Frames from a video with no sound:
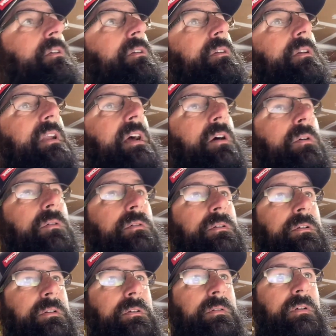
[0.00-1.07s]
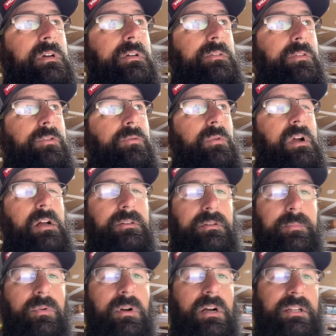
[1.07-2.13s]
now throughout the
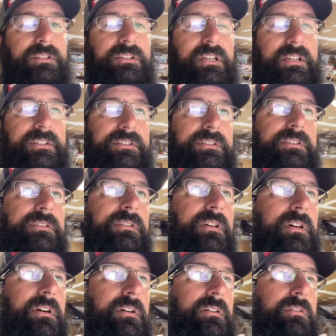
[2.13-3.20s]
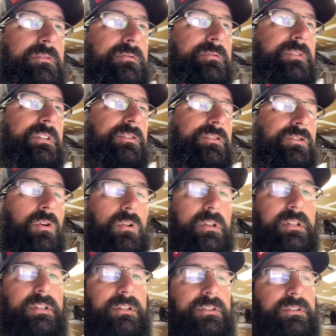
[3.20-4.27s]
process of
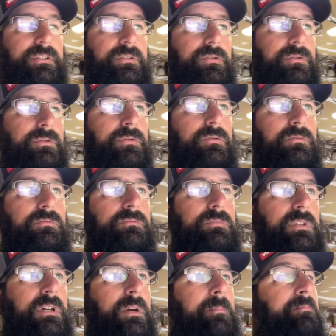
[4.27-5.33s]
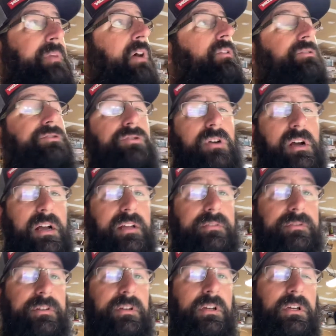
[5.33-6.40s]
installing this new uh, belt drive,
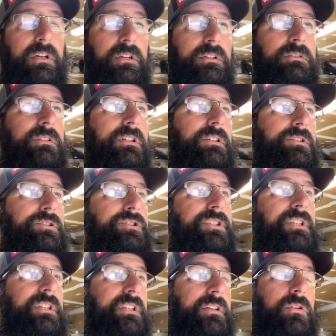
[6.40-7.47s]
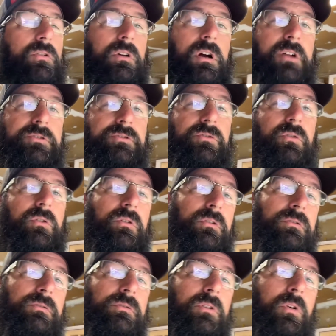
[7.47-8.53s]
uh, Genie garage door
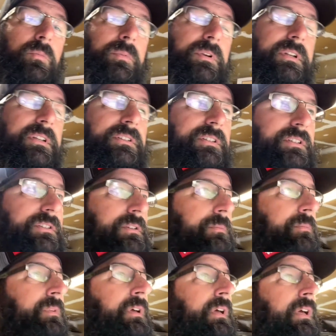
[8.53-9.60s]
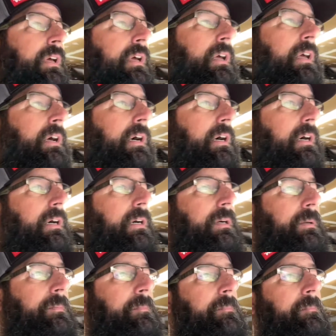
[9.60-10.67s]
opening system,
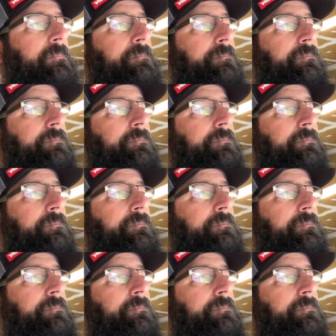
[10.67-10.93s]
um,